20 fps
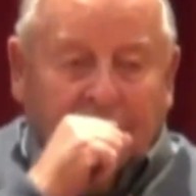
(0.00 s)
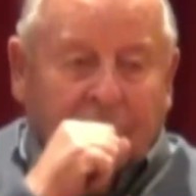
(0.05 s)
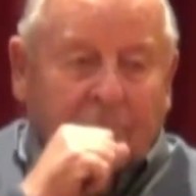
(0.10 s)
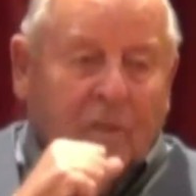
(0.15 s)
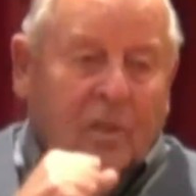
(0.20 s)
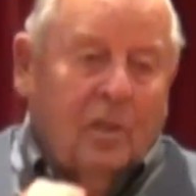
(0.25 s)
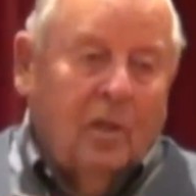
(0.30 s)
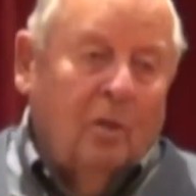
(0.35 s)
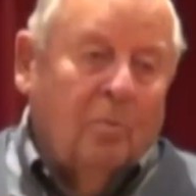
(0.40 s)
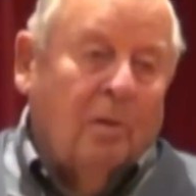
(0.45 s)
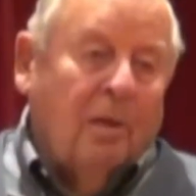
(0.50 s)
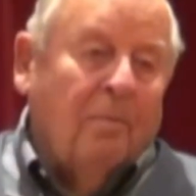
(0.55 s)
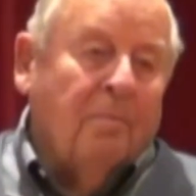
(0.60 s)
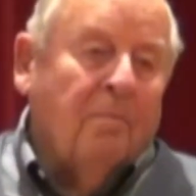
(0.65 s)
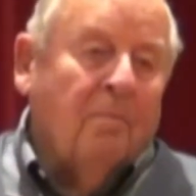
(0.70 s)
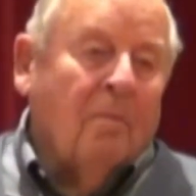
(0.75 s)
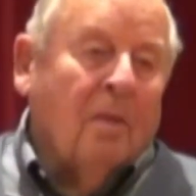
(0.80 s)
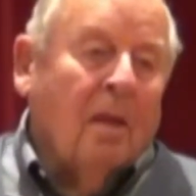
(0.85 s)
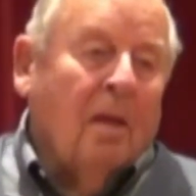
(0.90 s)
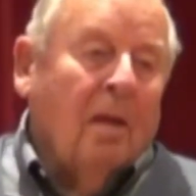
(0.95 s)
Excuse me.
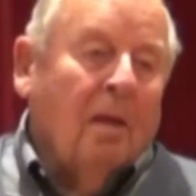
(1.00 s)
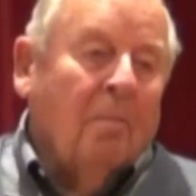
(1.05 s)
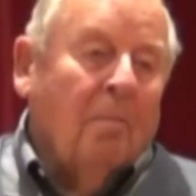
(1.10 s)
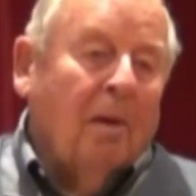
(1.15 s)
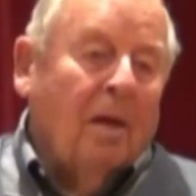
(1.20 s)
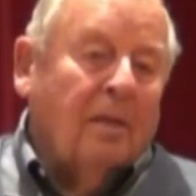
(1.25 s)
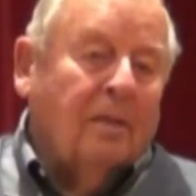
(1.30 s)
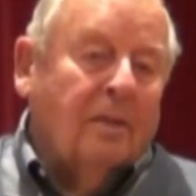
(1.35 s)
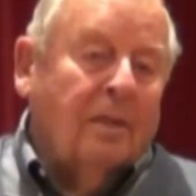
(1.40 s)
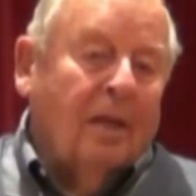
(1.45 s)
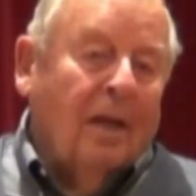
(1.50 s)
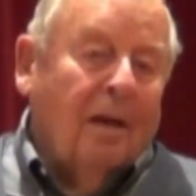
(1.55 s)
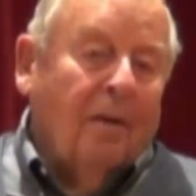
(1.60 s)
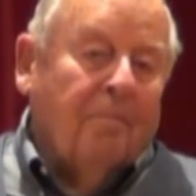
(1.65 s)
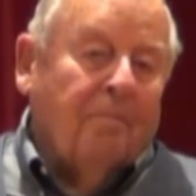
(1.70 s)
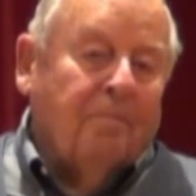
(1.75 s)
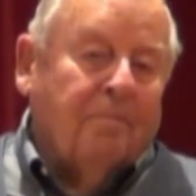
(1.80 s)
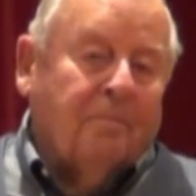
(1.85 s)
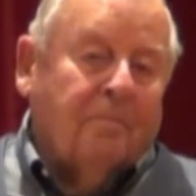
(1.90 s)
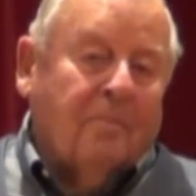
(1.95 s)
But
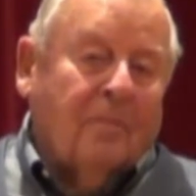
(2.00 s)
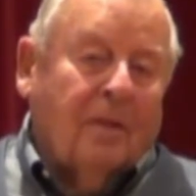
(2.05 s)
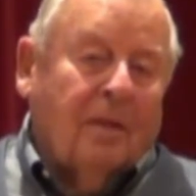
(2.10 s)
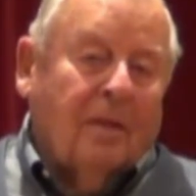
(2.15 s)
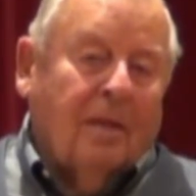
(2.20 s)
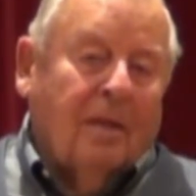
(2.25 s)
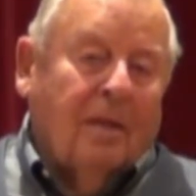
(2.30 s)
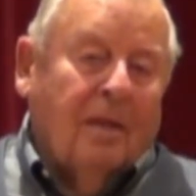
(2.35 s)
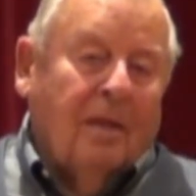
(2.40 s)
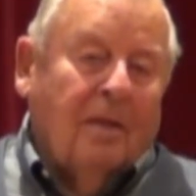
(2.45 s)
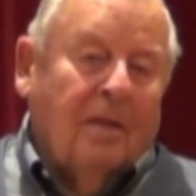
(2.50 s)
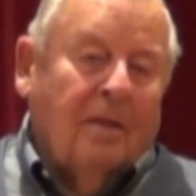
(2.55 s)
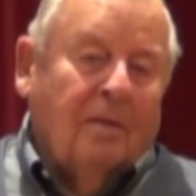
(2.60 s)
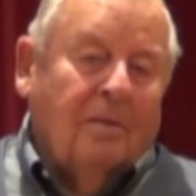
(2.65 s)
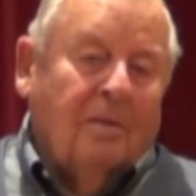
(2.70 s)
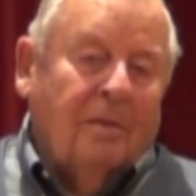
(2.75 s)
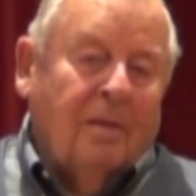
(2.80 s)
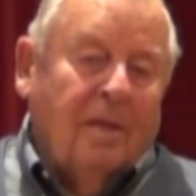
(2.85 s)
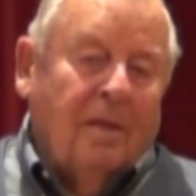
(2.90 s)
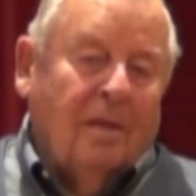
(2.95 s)

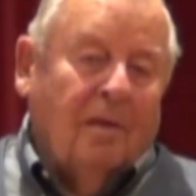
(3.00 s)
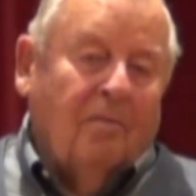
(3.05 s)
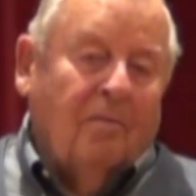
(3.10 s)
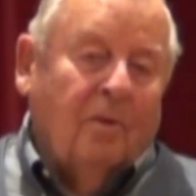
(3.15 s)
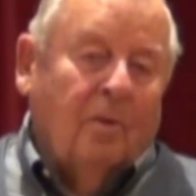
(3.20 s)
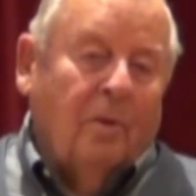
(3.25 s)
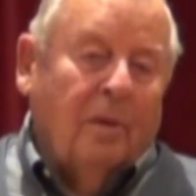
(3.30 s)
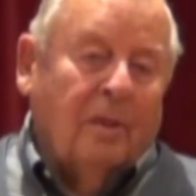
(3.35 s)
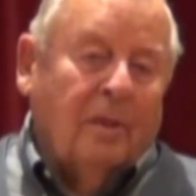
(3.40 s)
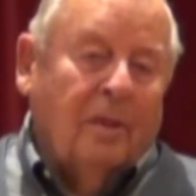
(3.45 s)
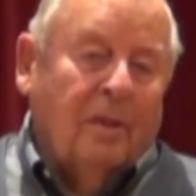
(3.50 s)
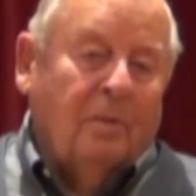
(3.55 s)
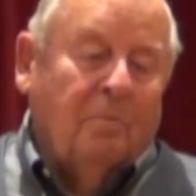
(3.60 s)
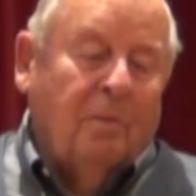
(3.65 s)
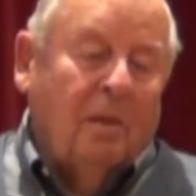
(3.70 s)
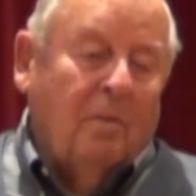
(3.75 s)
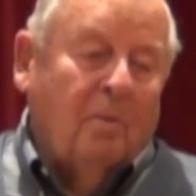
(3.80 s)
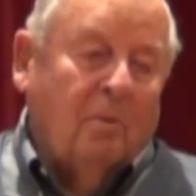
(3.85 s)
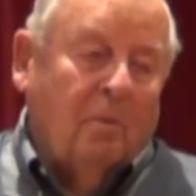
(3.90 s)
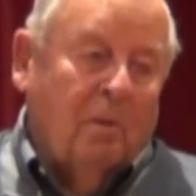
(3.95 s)
in interviewing these
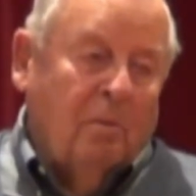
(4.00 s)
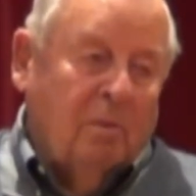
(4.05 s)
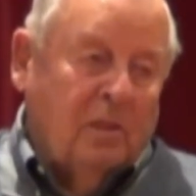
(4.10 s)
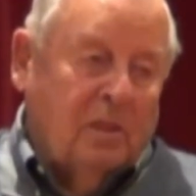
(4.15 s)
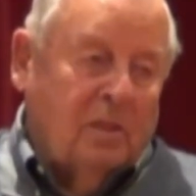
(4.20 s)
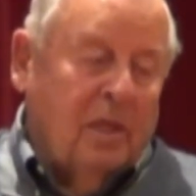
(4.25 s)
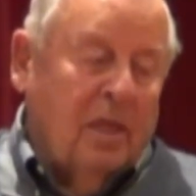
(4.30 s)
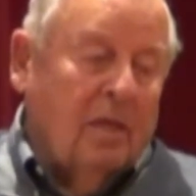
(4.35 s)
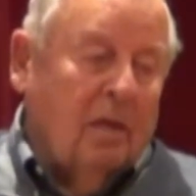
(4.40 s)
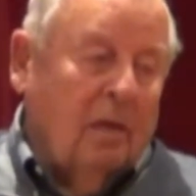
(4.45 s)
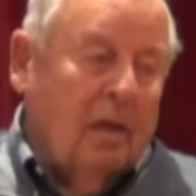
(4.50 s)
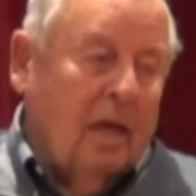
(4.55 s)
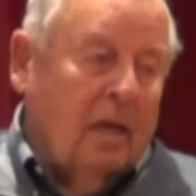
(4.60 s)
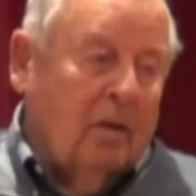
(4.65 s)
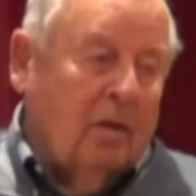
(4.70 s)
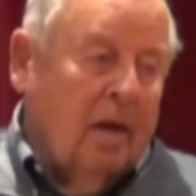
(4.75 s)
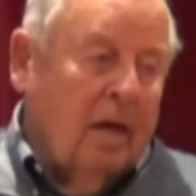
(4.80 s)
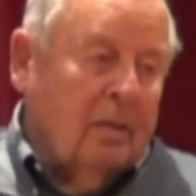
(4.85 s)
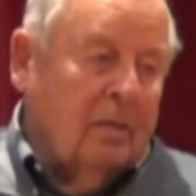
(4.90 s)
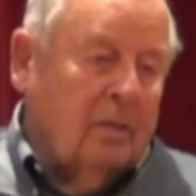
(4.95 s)
people, we would send a
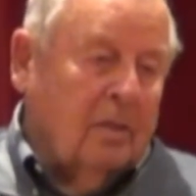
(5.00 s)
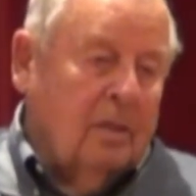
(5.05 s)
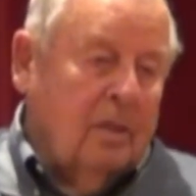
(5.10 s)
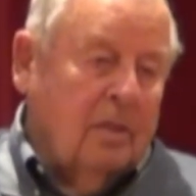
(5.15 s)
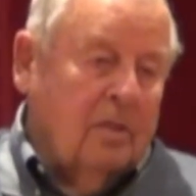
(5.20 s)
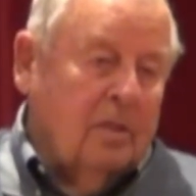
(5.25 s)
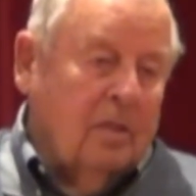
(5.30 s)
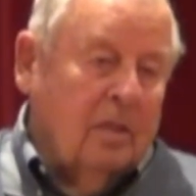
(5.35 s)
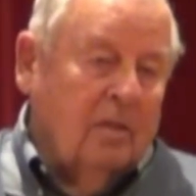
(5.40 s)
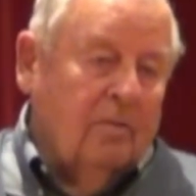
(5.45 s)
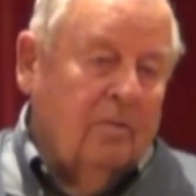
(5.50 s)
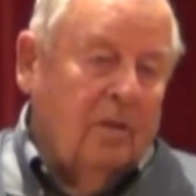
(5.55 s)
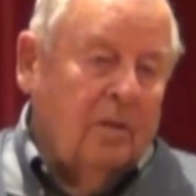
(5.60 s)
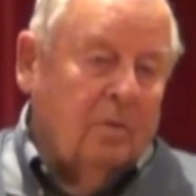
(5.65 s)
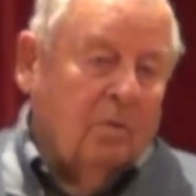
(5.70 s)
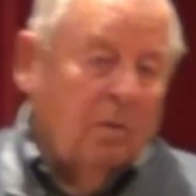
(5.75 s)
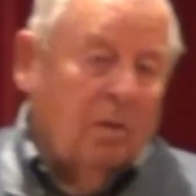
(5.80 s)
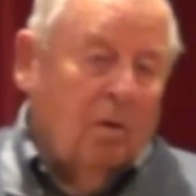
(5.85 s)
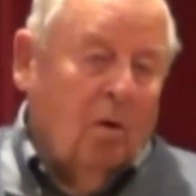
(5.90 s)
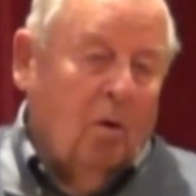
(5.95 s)
letter out to each
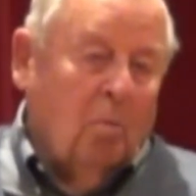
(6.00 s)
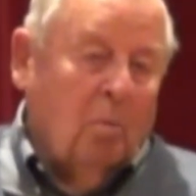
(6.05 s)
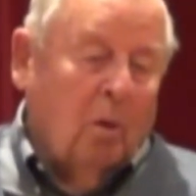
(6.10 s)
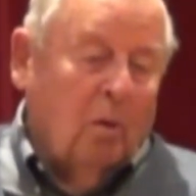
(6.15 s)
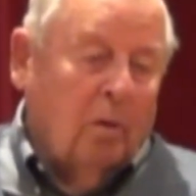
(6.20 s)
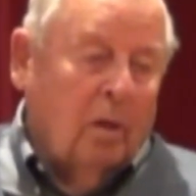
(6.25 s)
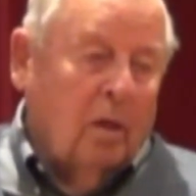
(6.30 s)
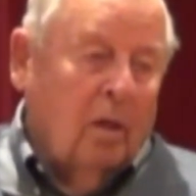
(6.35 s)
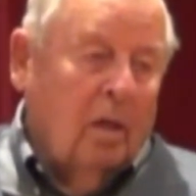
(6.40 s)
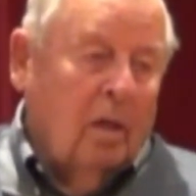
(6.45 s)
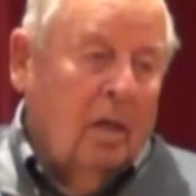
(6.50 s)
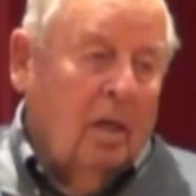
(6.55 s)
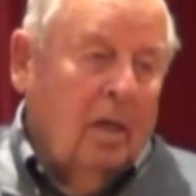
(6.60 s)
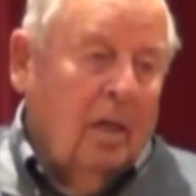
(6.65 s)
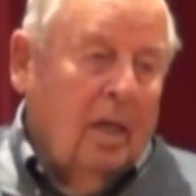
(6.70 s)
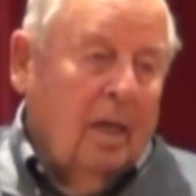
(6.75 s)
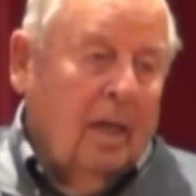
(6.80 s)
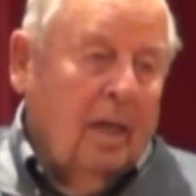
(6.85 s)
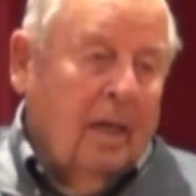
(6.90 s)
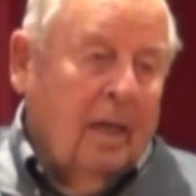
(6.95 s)
individual homeowner
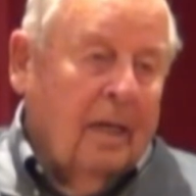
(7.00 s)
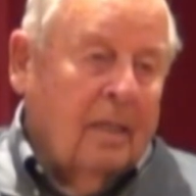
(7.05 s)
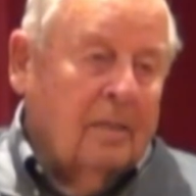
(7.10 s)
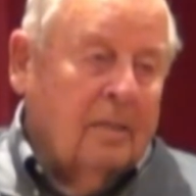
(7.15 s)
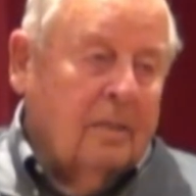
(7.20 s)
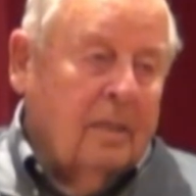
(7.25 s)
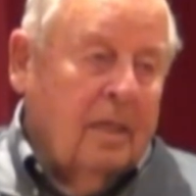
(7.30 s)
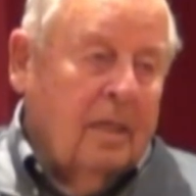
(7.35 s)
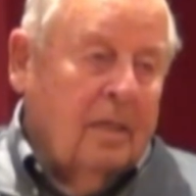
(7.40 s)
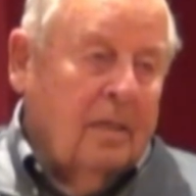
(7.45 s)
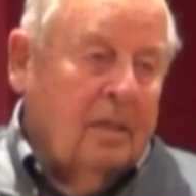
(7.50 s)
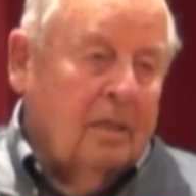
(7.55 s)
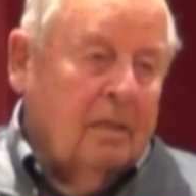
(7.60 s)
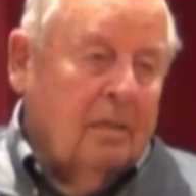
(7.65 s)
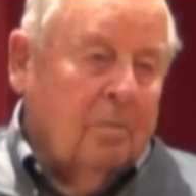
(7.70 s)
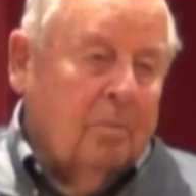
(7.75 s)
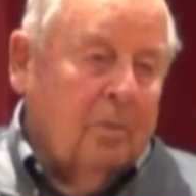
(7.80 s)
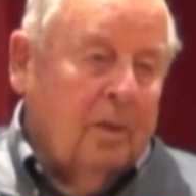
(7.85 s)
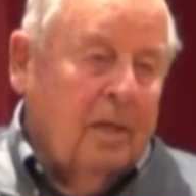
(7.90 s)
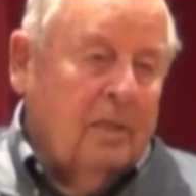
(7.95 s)
and say,
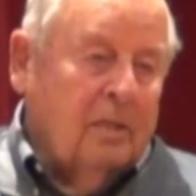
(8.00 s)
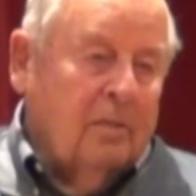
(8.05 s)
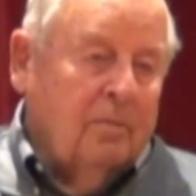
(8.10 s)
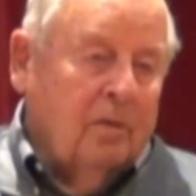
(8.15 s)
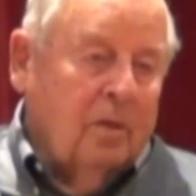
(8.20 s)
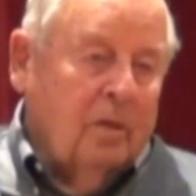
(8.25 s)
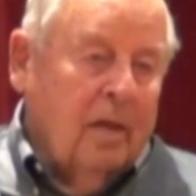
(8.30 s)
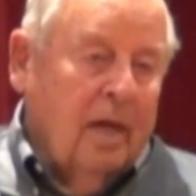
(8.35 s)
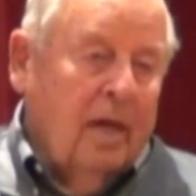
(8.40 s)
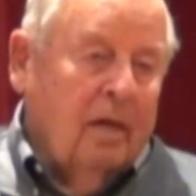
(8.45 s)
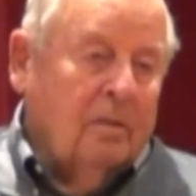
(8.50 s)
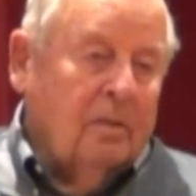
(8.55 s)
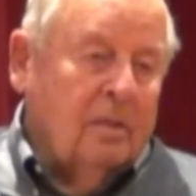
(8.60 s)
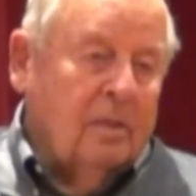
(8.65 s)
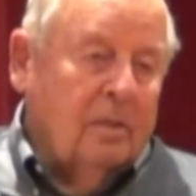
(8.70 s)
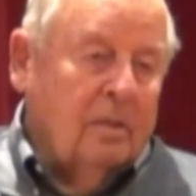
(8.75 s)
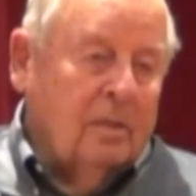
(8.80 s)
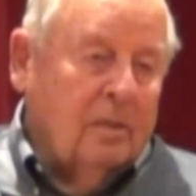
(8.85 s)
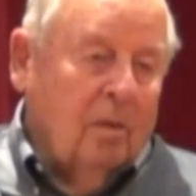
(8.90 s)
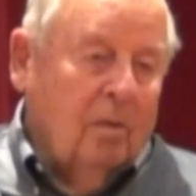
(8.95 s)
the price of your house
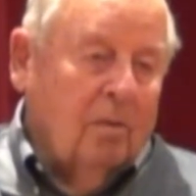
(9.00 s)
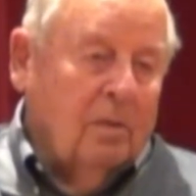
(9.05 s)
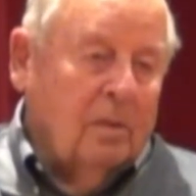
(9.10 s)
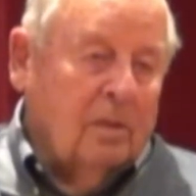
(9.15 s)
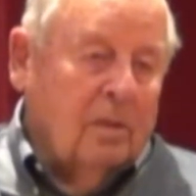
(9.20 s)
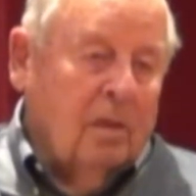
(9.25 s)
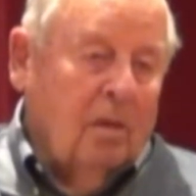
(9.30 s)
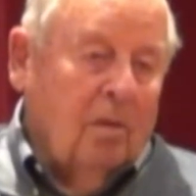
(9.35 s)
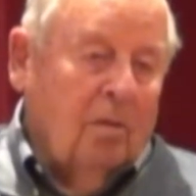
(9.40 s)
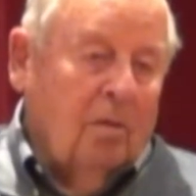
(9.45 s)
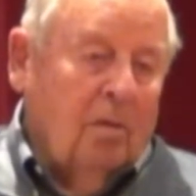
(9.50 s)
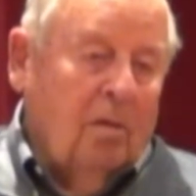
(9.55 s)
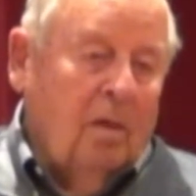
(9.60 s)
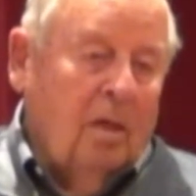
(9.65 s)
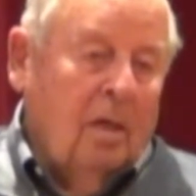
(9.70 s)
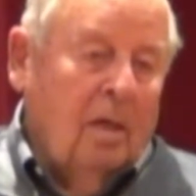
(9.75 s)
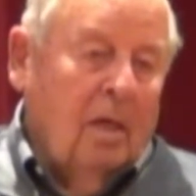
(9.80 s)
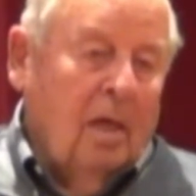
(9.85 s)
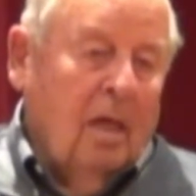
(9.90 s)
is so-and-so.